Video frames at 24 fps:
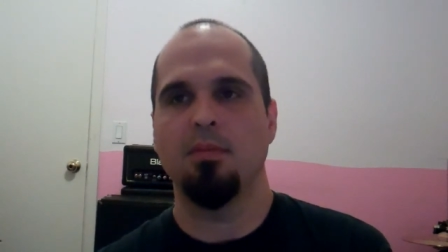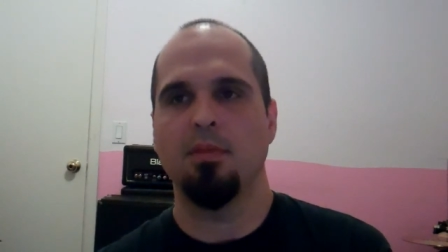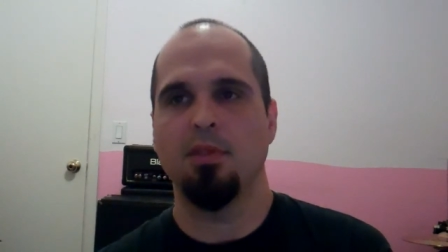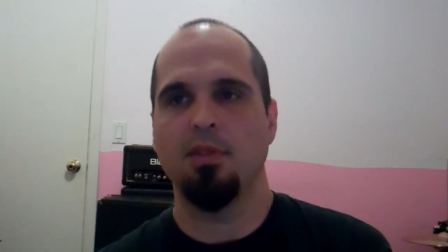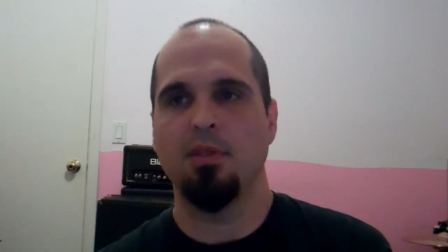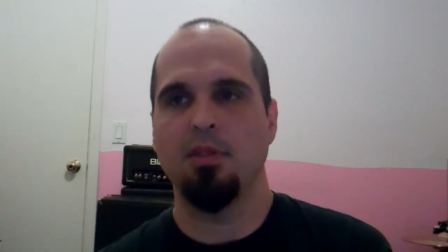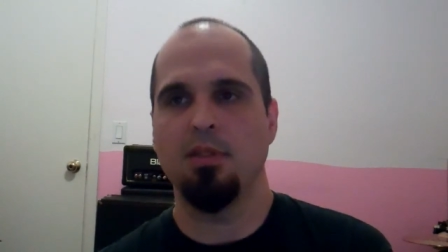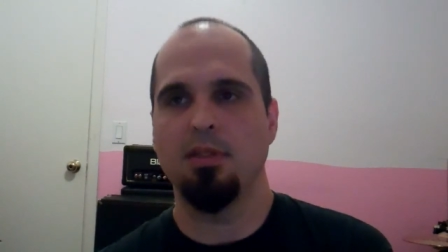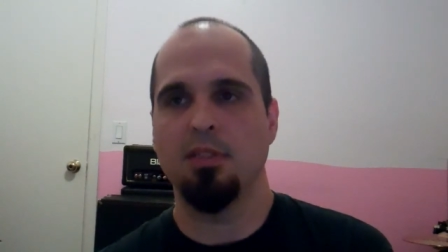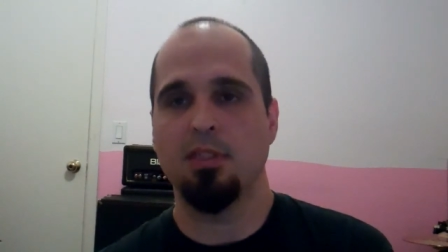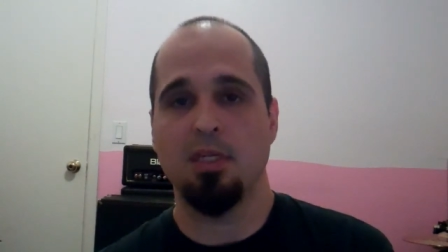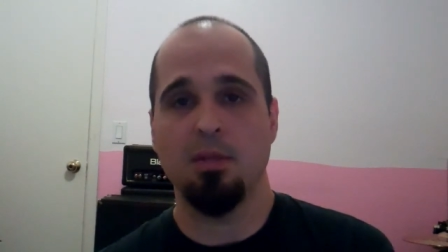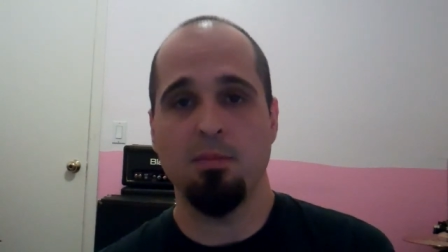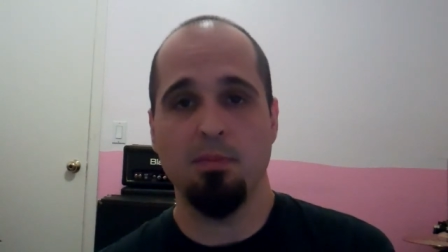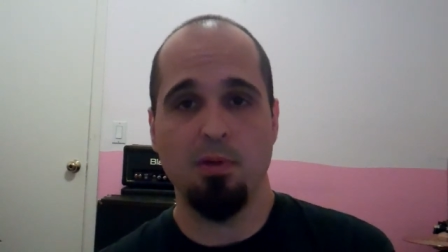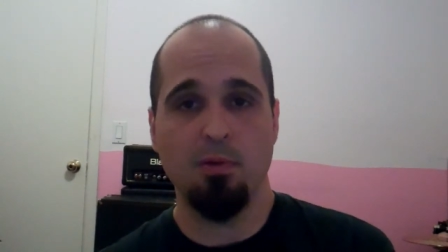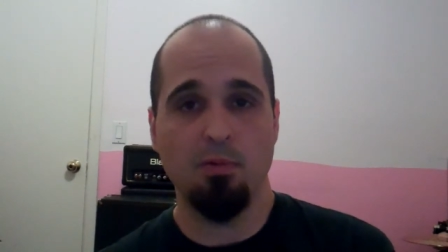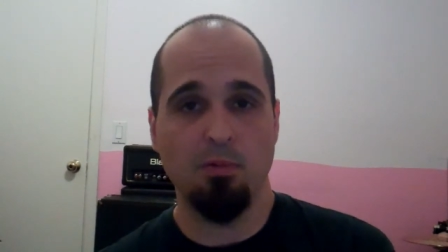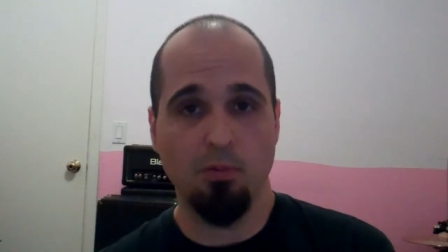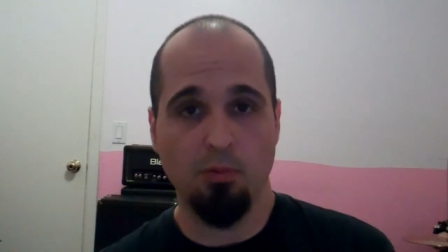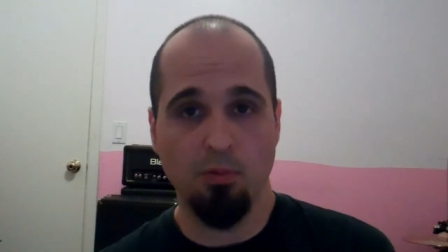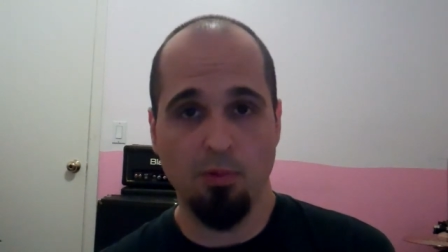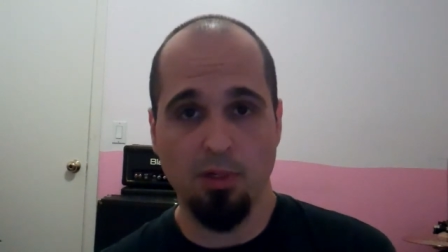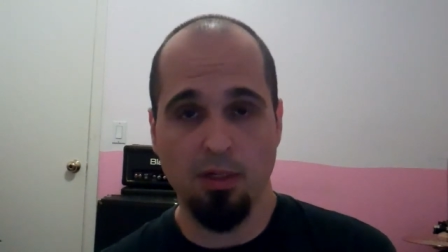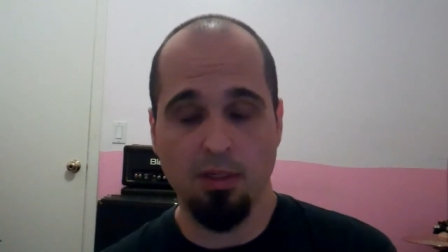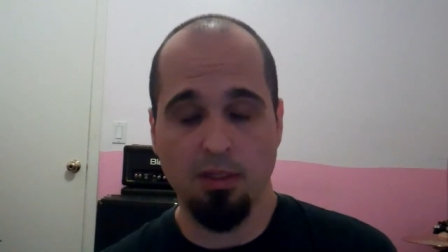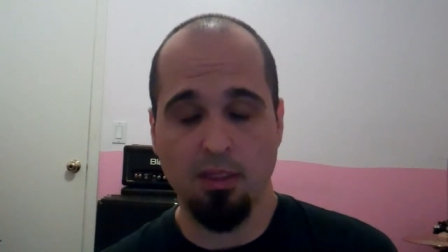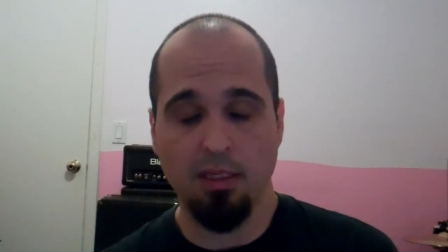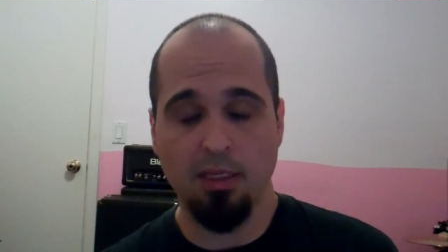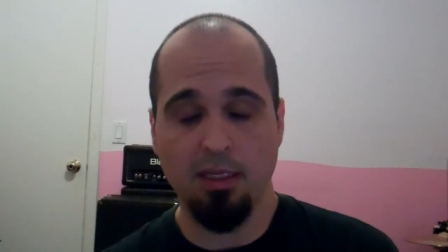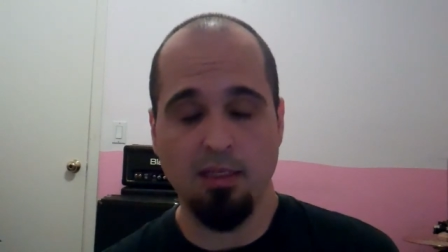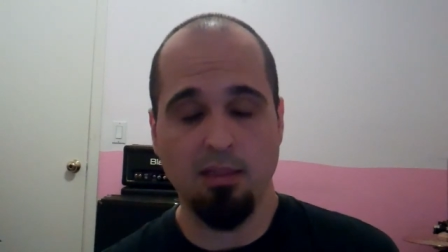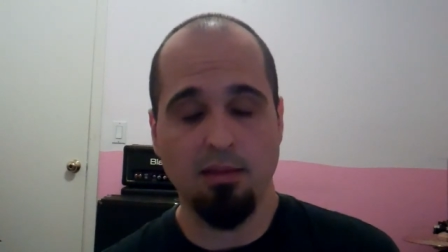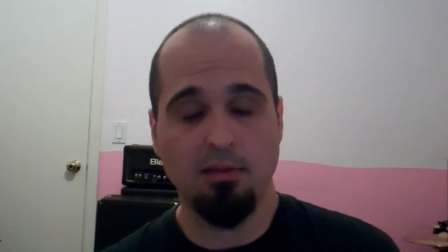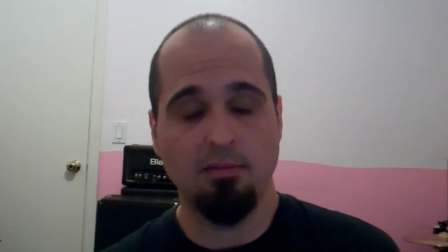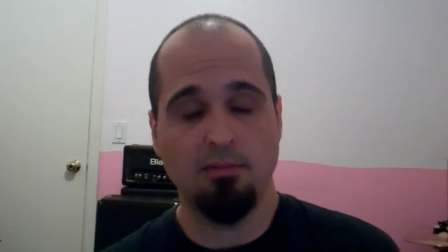You just can be
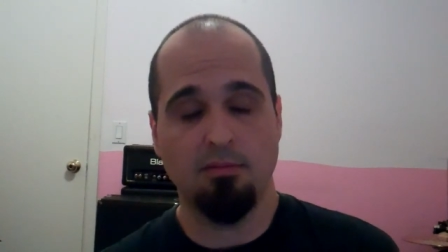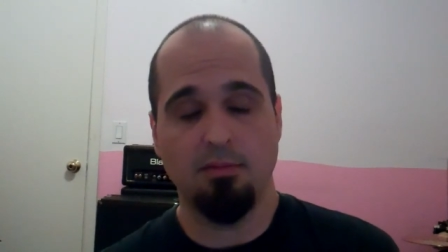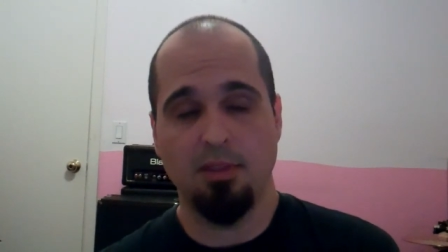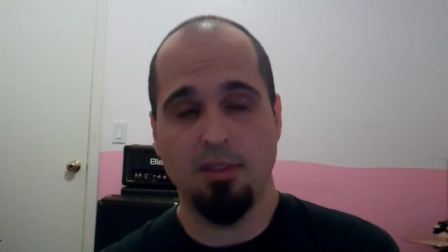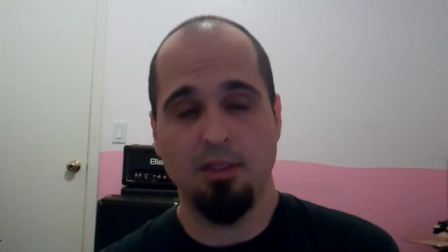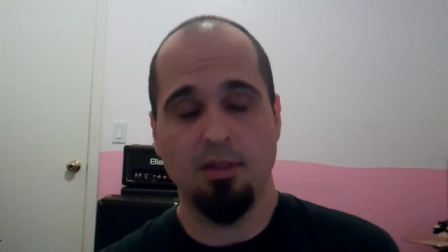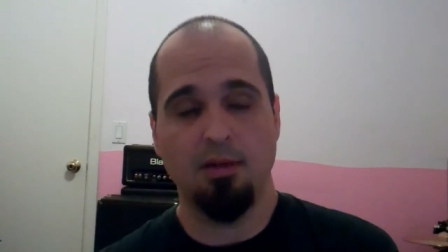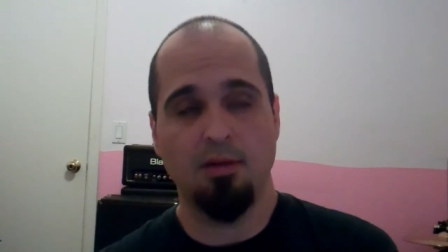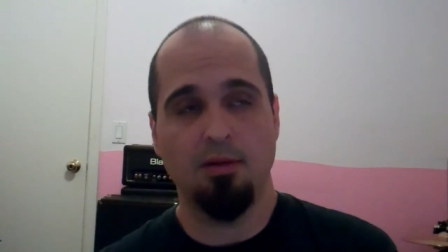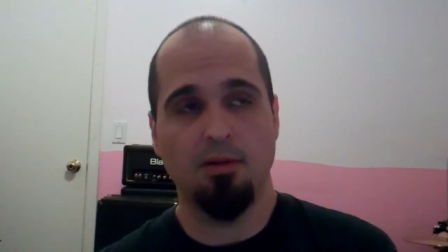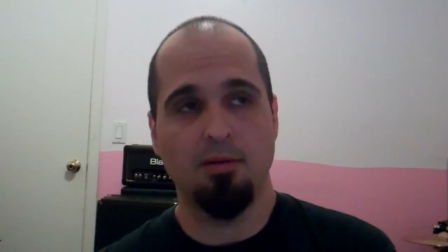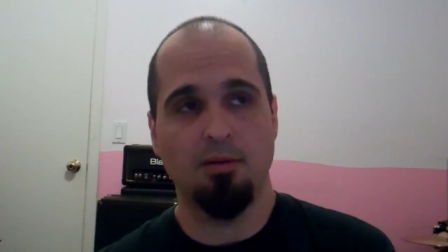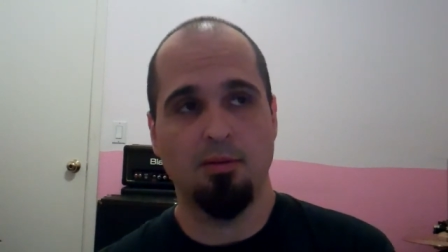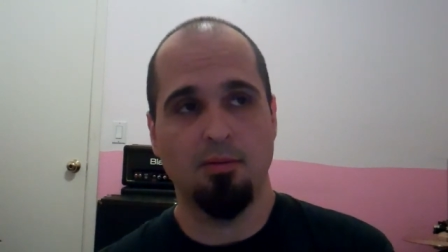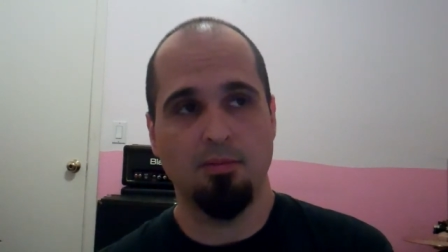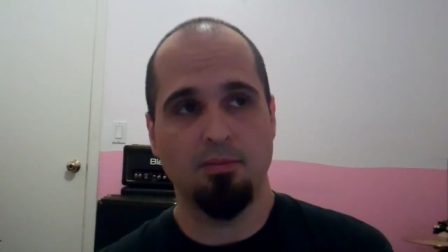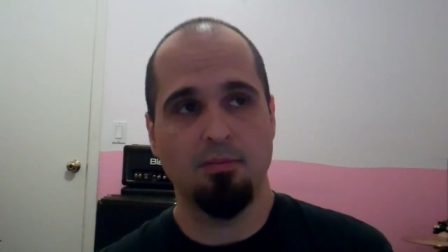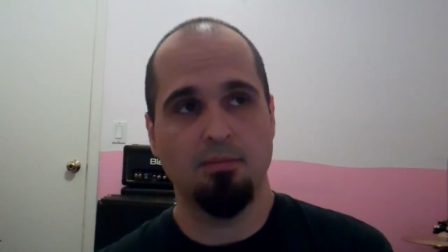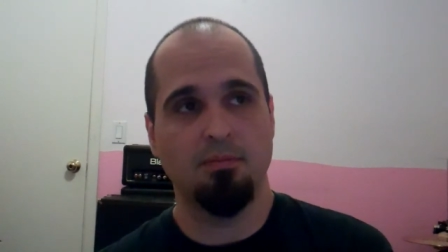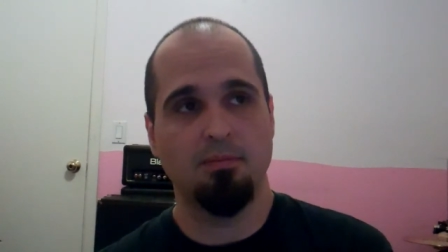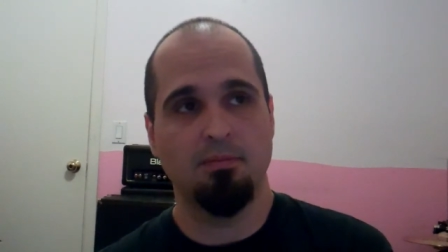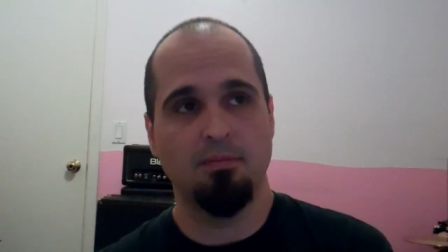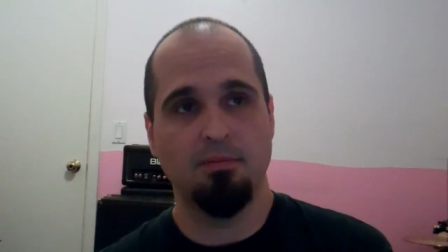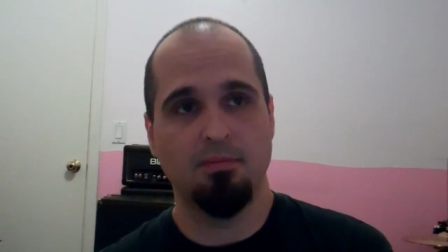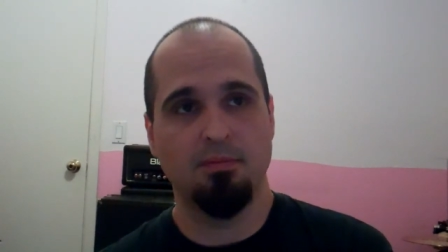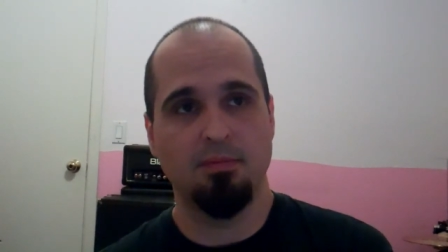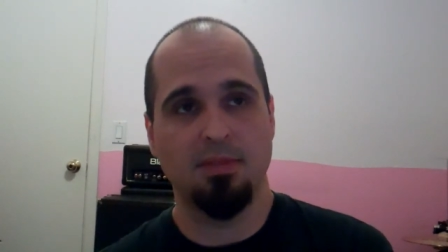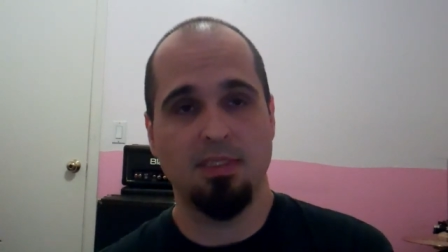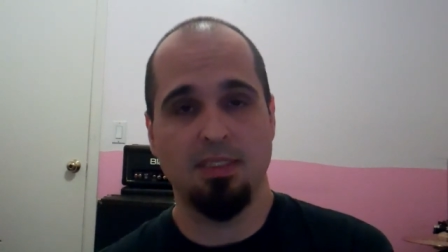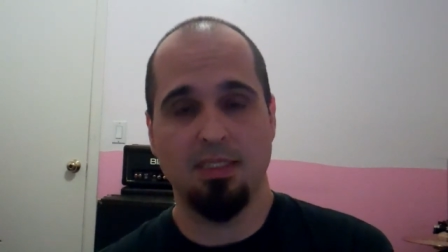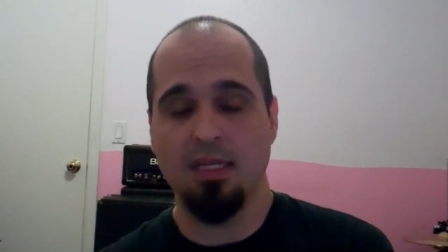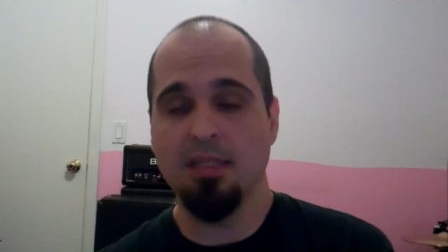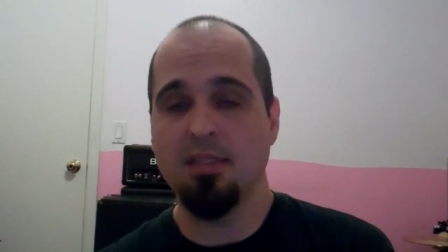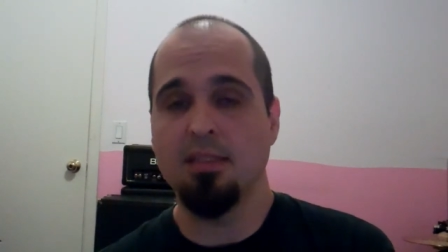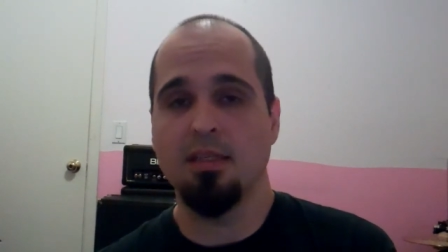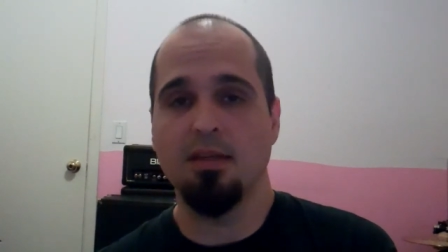really,
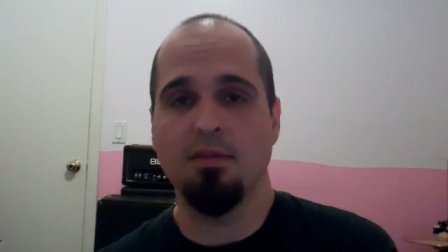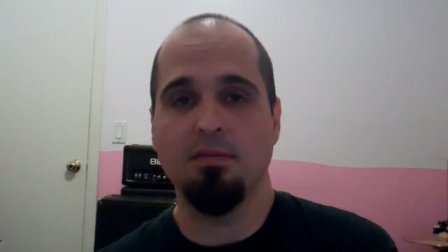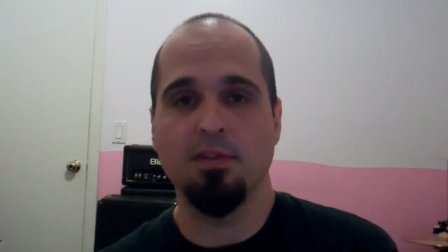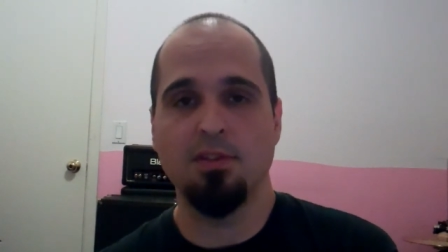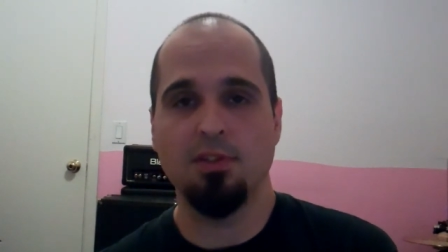sensitive